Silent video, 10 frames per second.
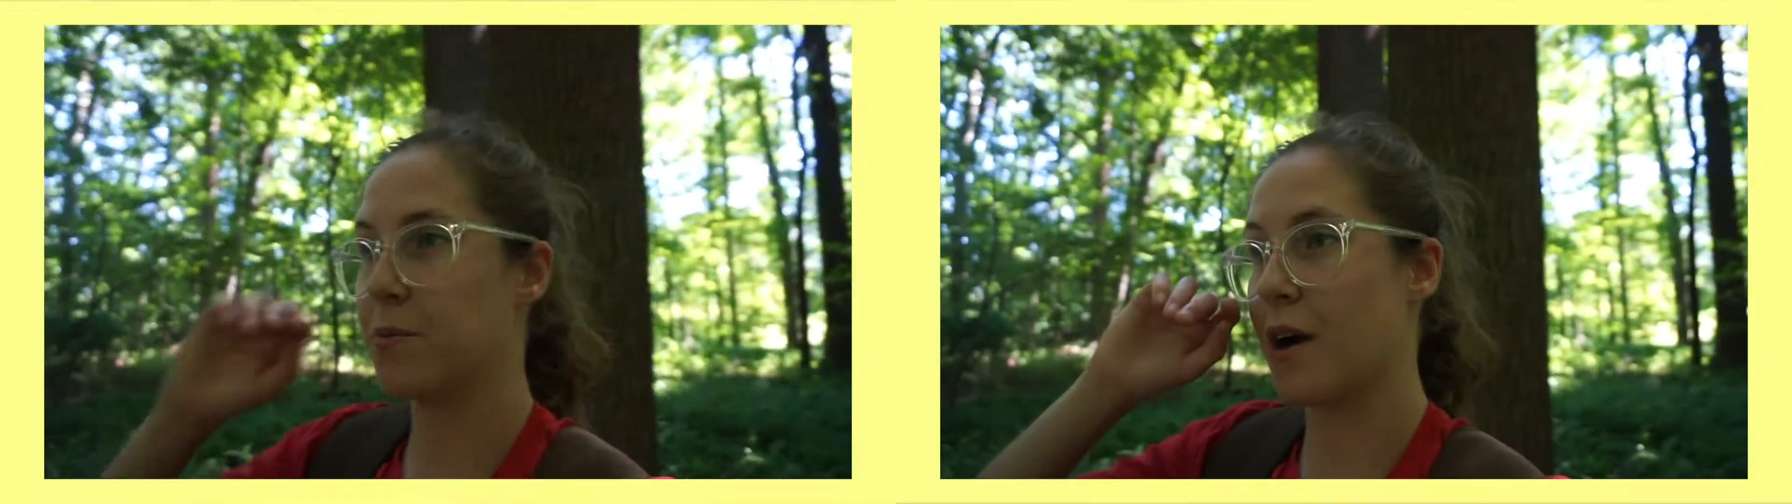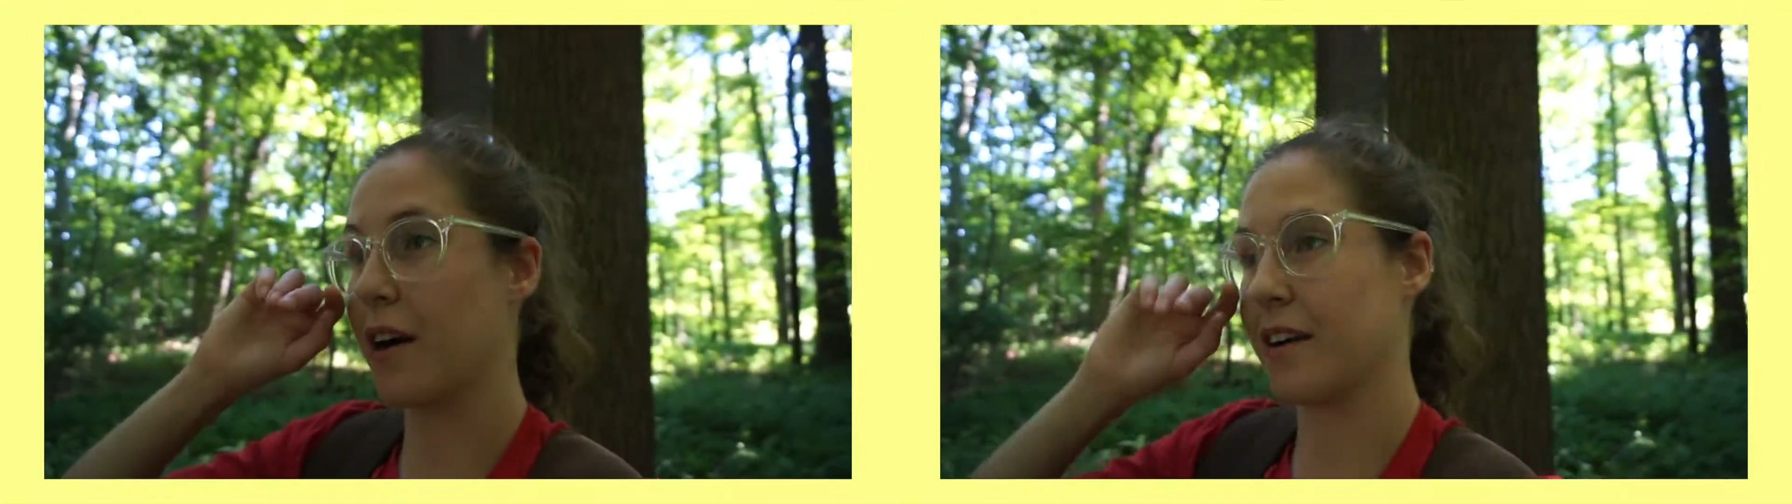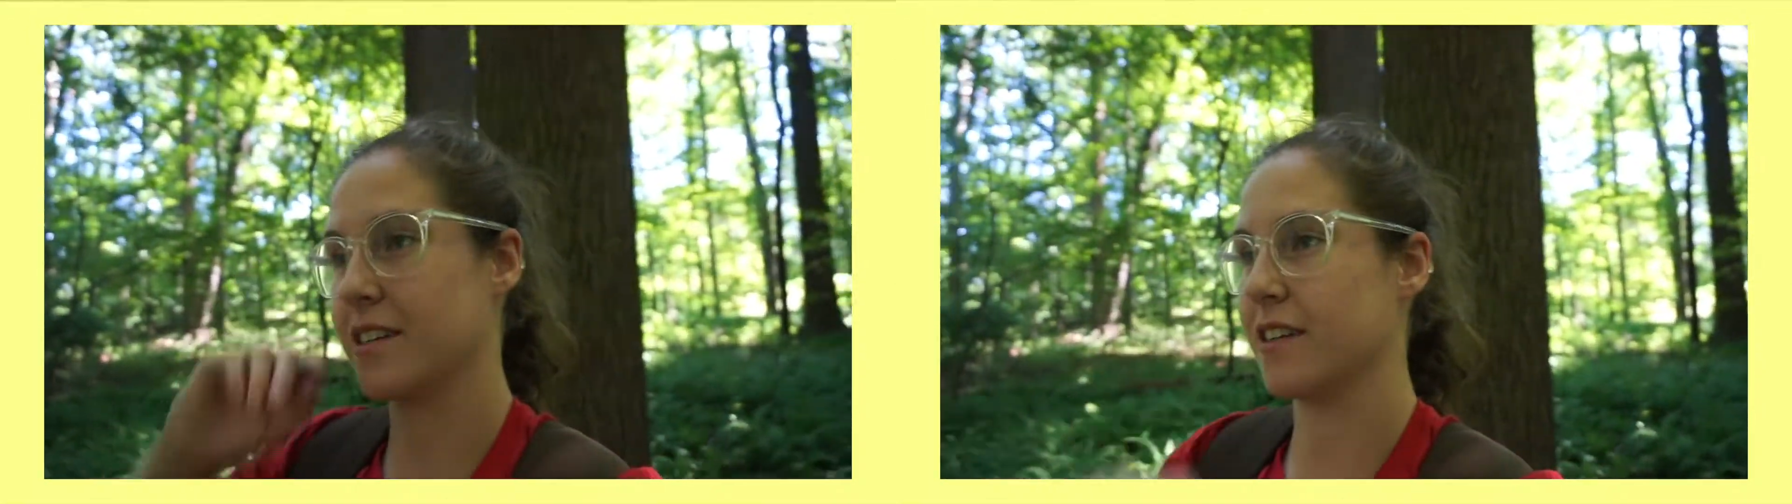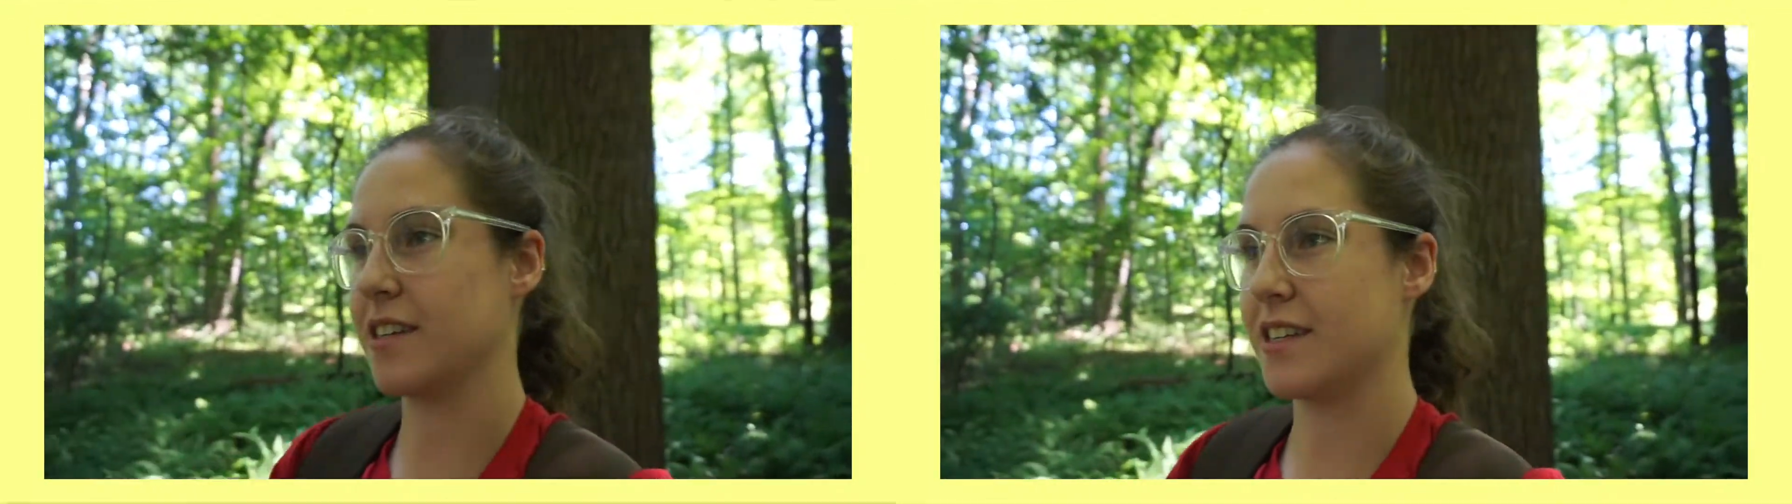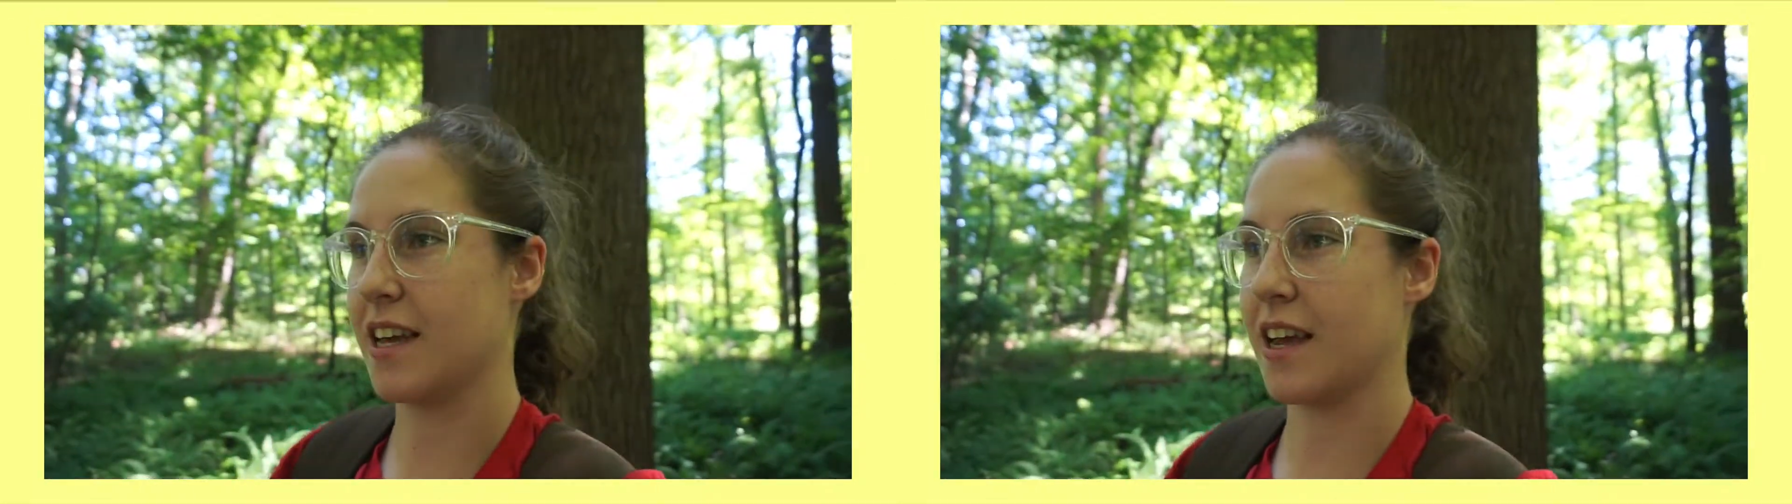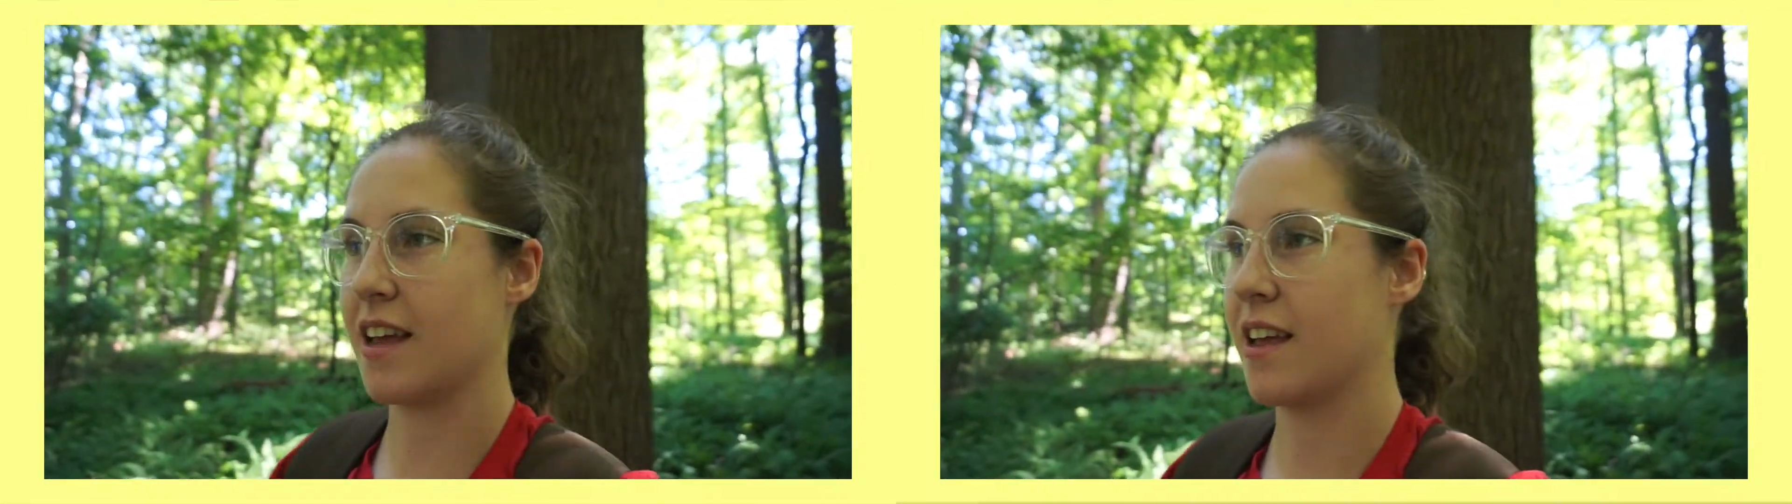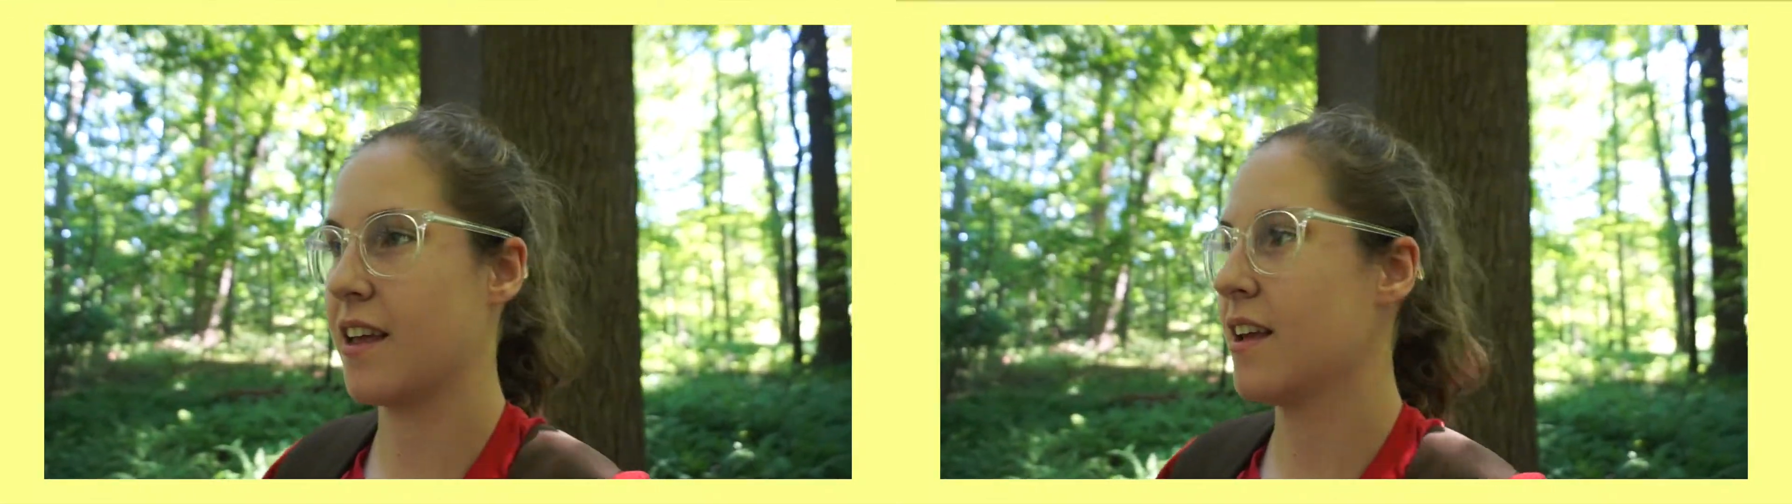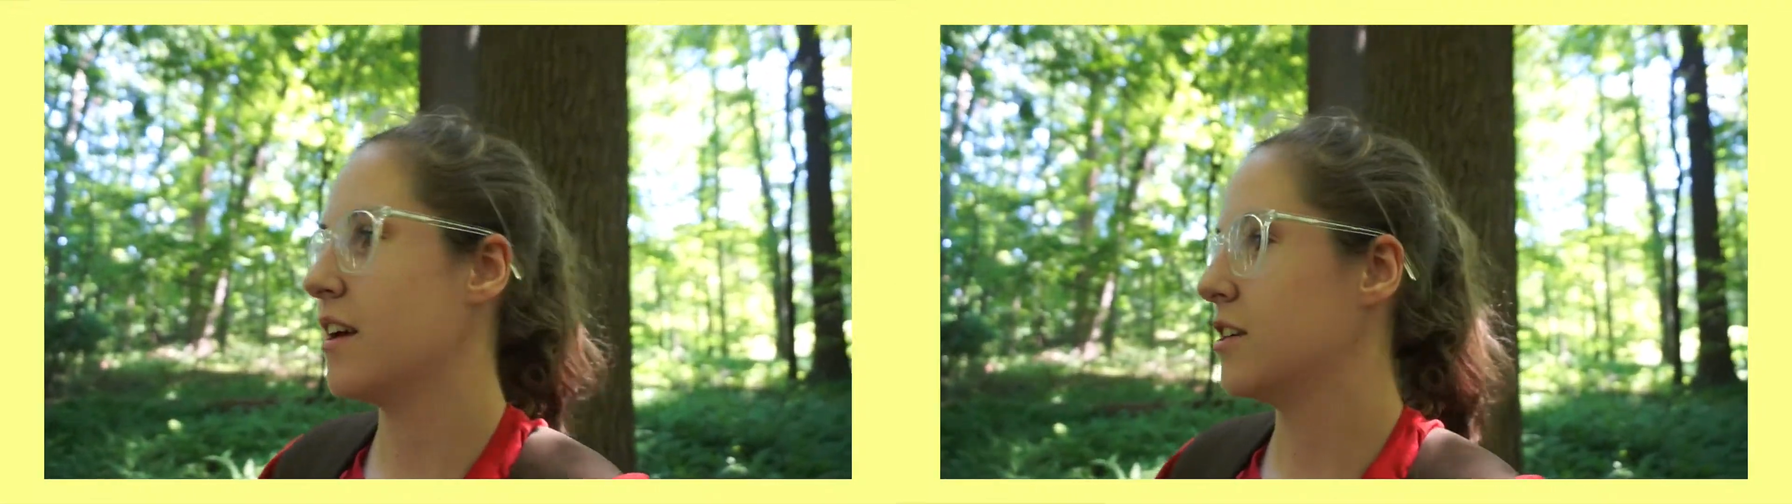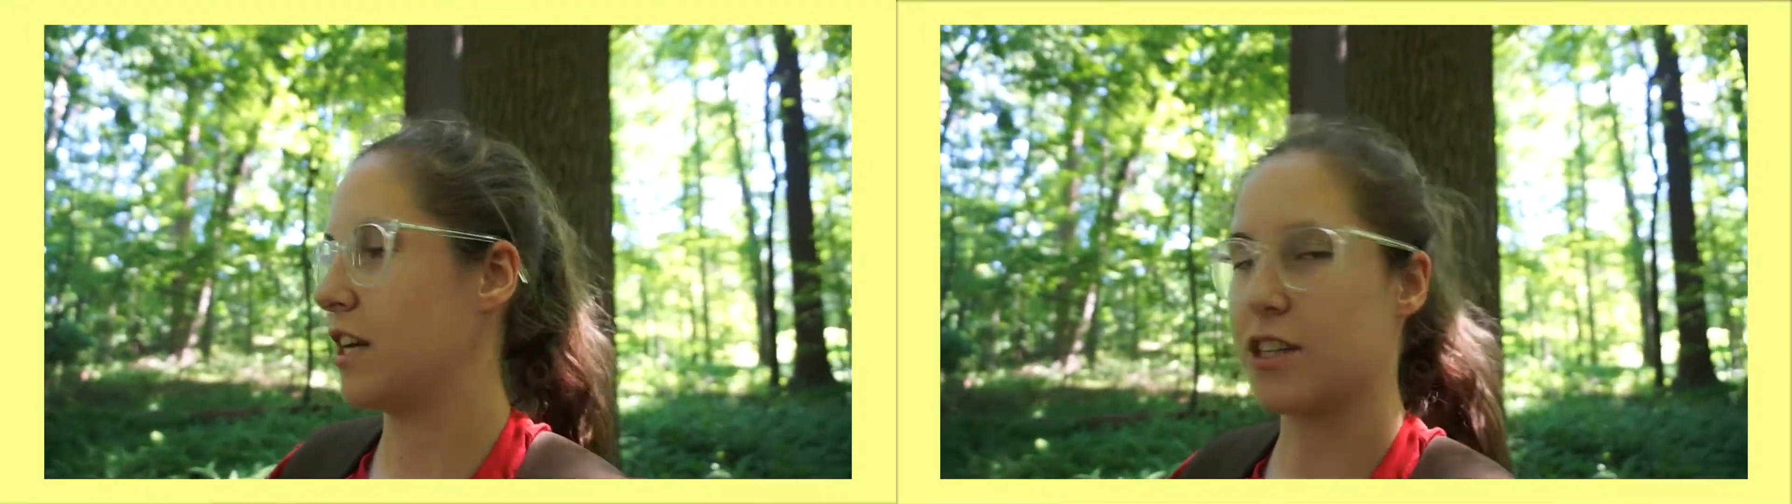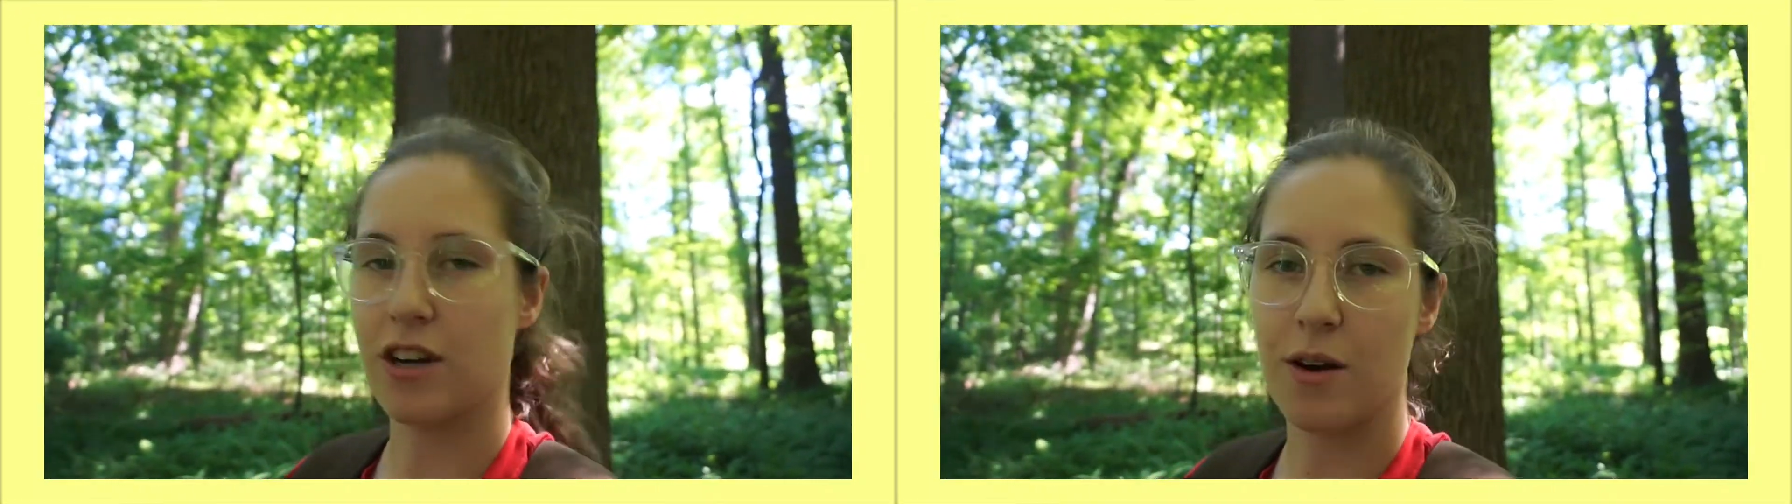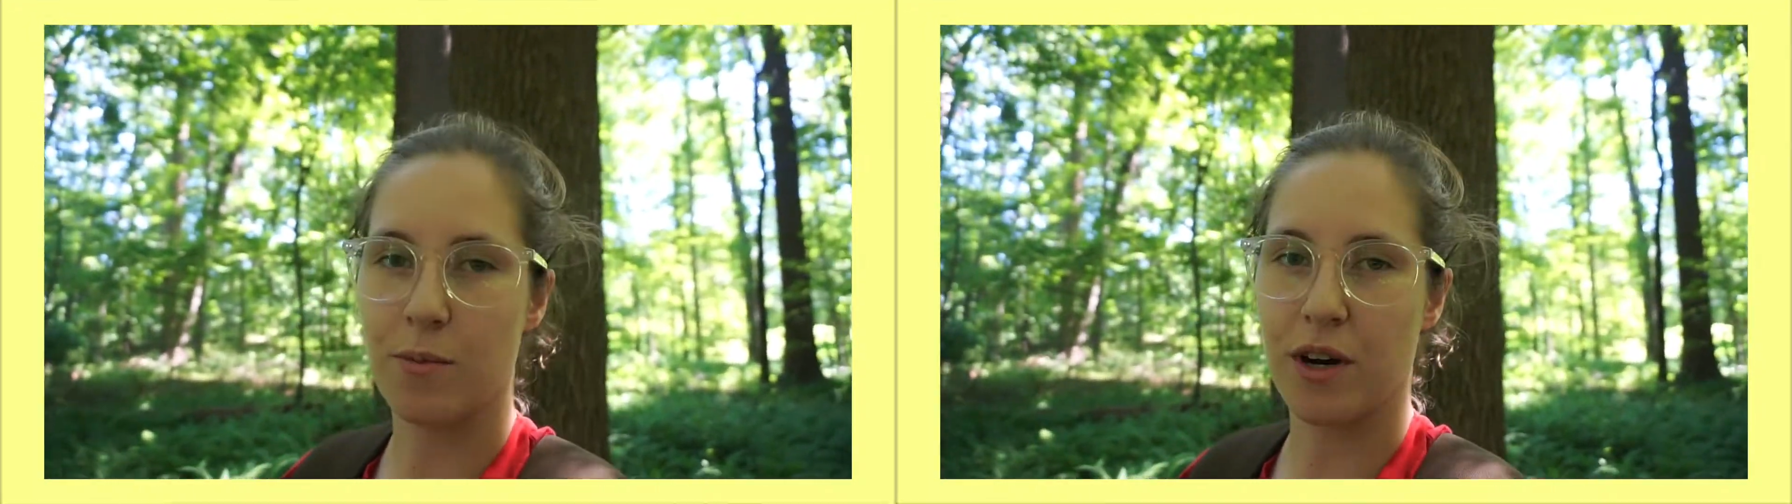progress on this thing. Jake's trying to